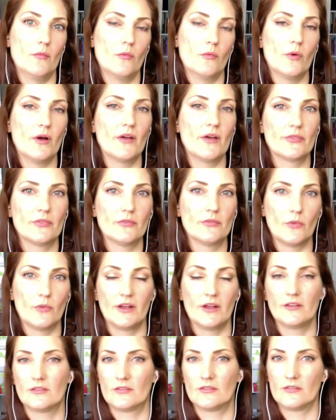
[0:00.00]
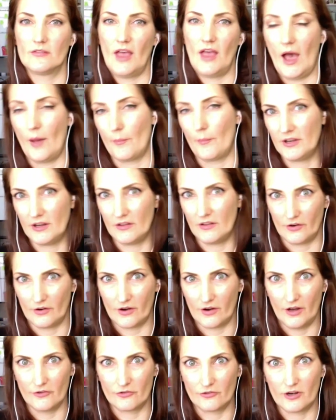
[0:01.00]
what happened in their
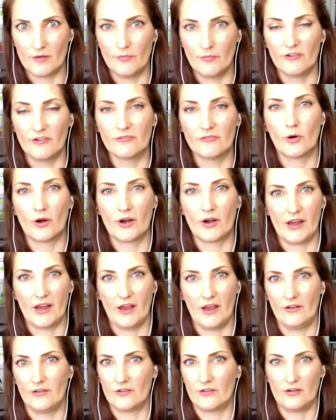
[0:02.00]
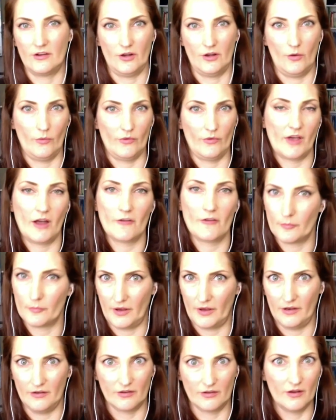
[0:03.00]
country beforehand, with
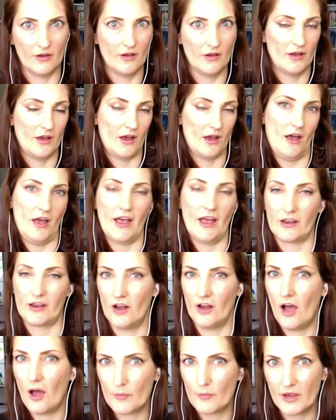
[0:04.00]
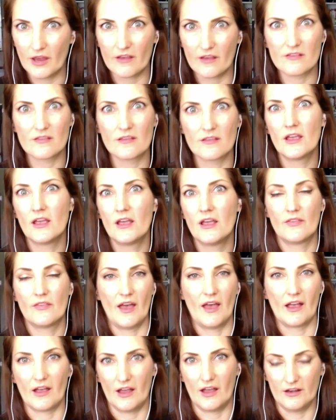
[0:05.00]
government, economics,
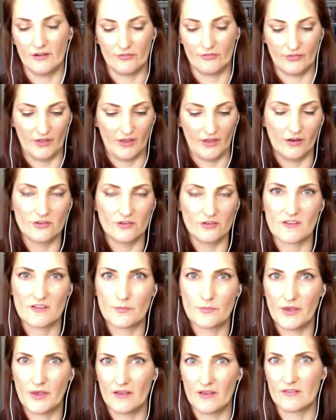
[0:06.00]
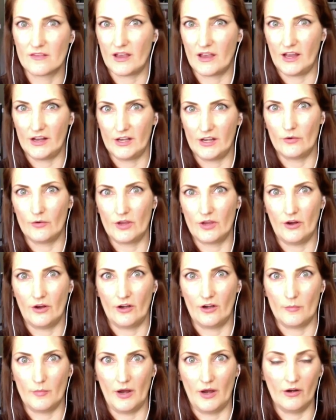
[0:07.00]
that kind of thing, just because like I know here in
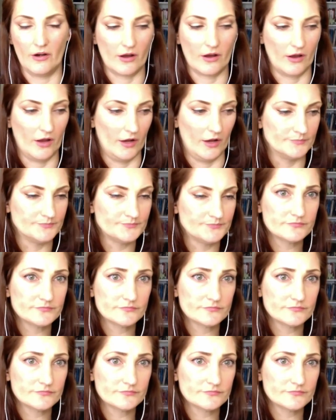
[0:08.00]
America,